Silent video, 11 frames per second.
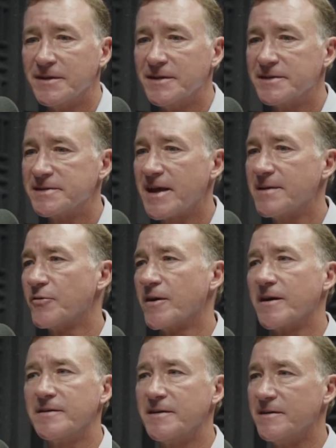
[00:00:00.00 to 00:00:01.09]
take
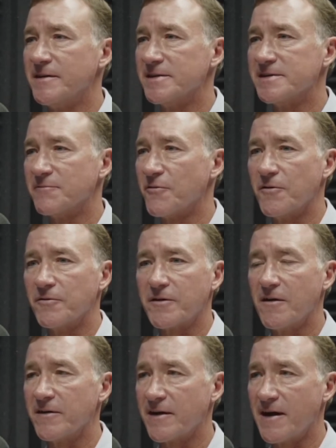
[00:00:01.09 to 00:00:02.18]
Brennan to Disney World,
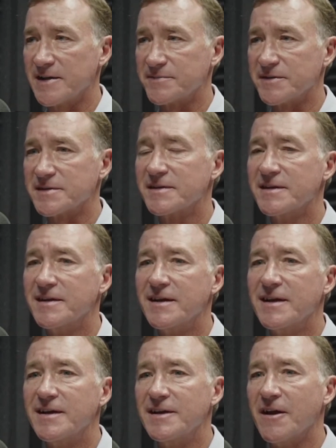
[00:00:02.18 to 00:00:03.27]
call in hospice,
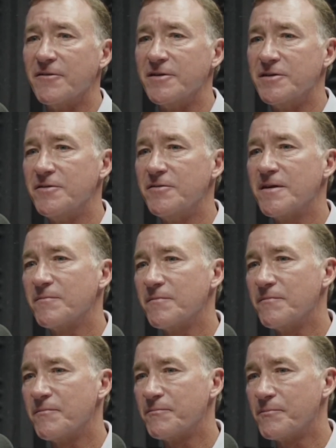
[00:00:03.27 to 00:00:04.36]
you didn't
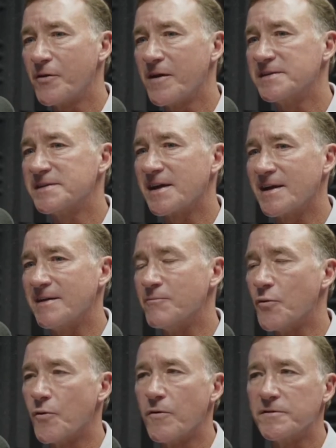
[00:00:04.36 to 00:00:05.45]
place any
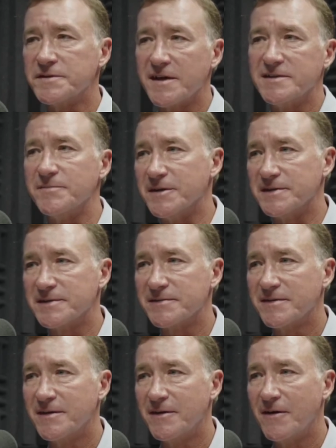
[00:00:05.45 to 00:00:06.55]
moral judgments
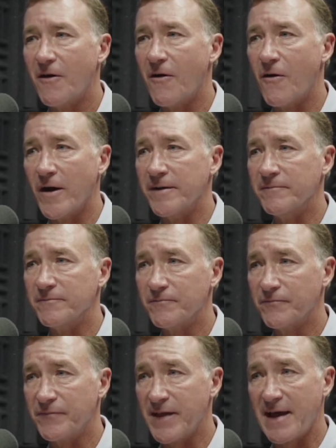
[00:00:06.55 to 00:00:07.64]
on
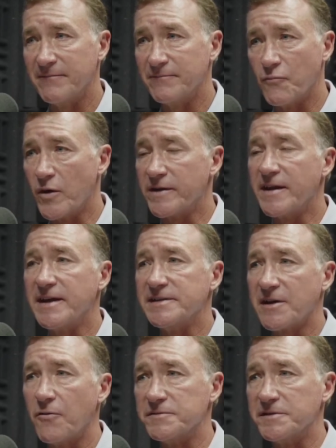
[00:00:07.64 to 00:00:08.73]
that, what they told you.